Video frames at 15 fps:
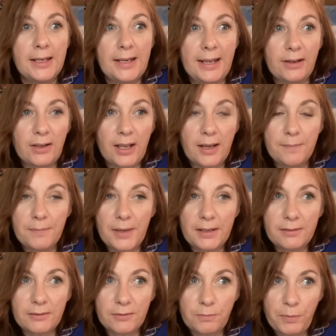Now,
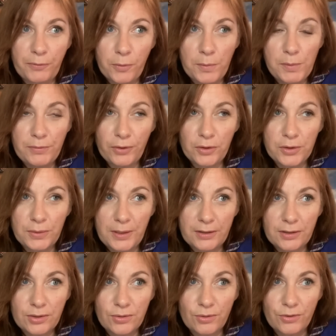before we move on to
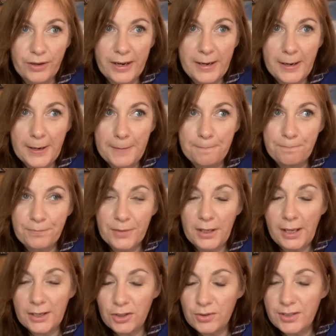another story,
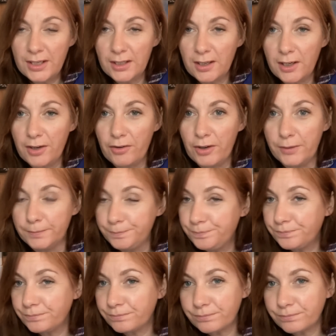as you said earlier on,